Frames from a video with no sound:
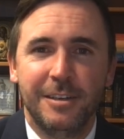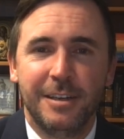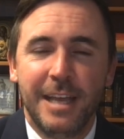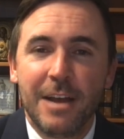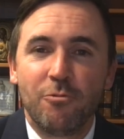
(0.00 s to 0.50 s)

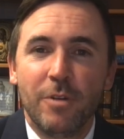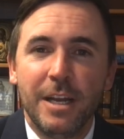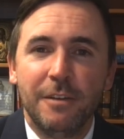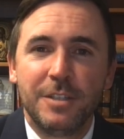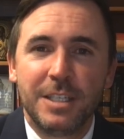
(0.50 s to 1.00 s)
Get rid
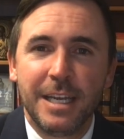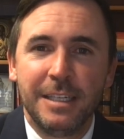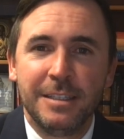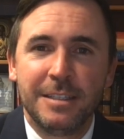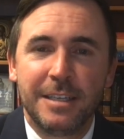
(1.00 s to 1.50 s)
of
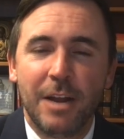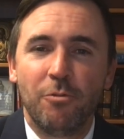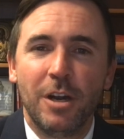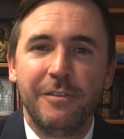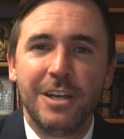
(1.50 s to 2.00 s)
sins. Get
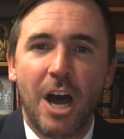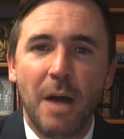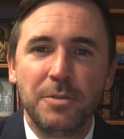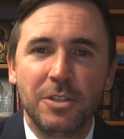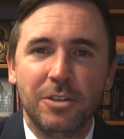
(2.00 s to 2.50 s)
rid of the
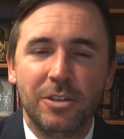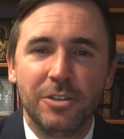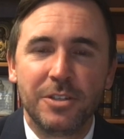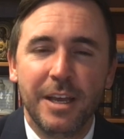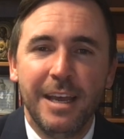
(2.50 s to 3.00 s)

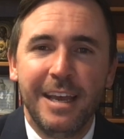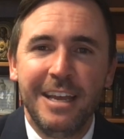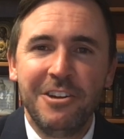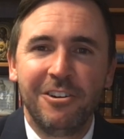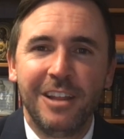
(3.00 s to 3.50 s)
obstacles
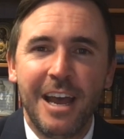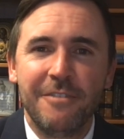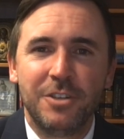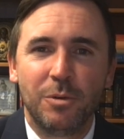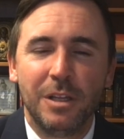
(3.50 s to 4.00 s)
in your life
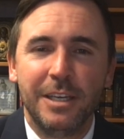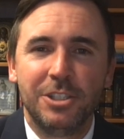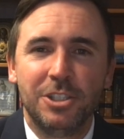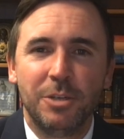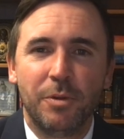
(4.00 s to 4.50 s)
to
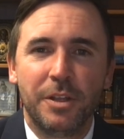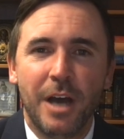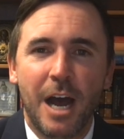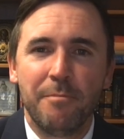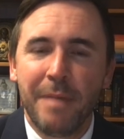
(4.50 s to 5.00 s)
relationship with
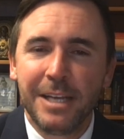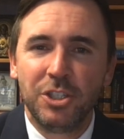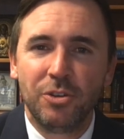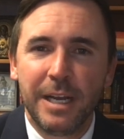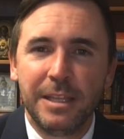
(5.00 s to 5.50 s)
God. Make
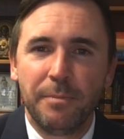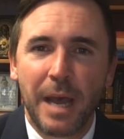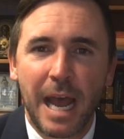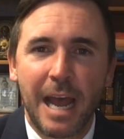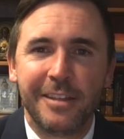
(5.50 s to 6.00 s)
straight the
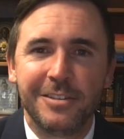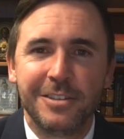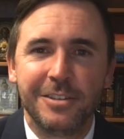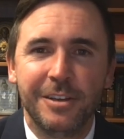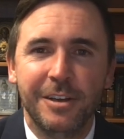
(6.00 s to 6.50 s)

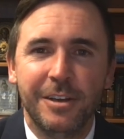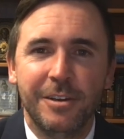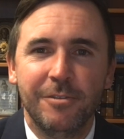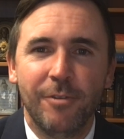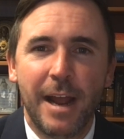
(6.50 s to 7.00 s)
paths,
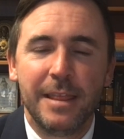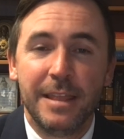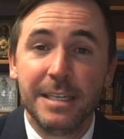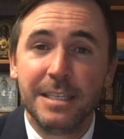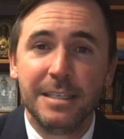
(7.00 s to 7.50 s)
right?
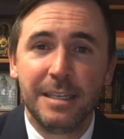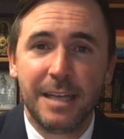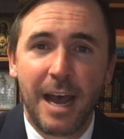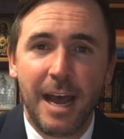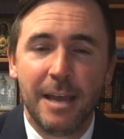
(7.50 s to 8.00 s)
This is a
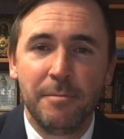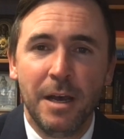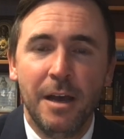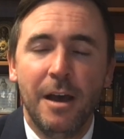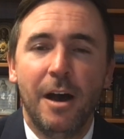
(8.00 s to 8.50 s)
time
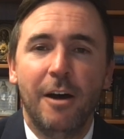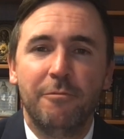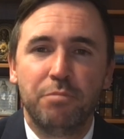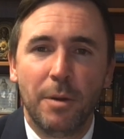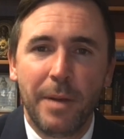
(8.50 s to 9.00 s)

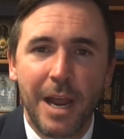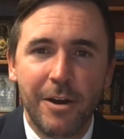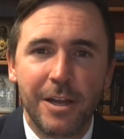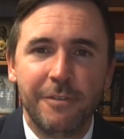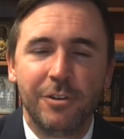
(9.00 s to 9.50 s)
of
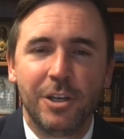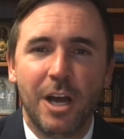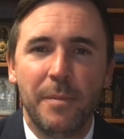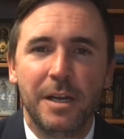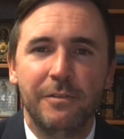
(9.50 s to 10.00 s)
preparing for the
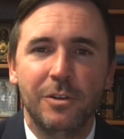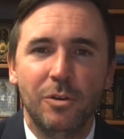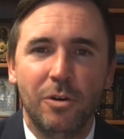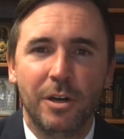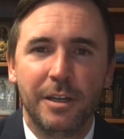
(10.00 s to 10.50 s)
coming of the
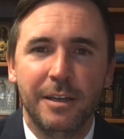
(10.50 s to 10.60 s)
Lord.